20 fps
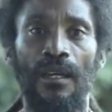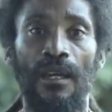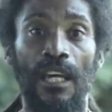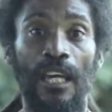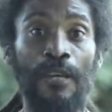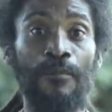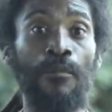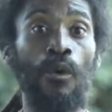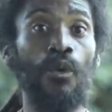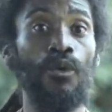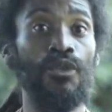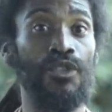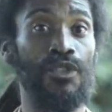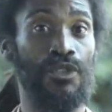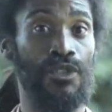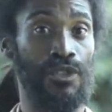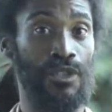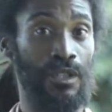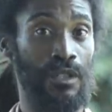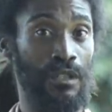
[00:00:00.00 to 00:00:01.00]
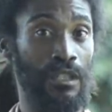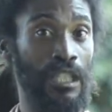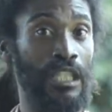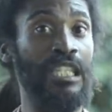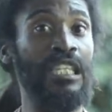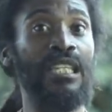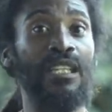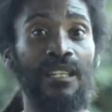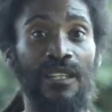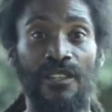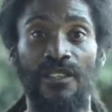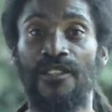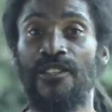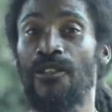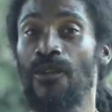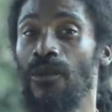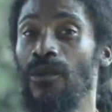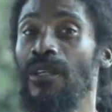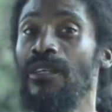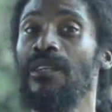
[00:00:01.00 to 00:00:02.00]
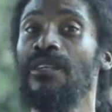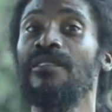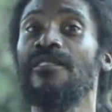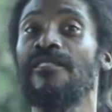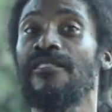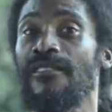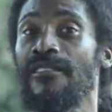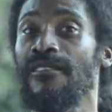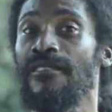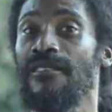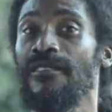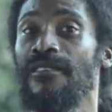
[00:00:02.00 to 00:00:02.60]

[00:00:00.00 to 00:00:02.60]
A most healing soul he is.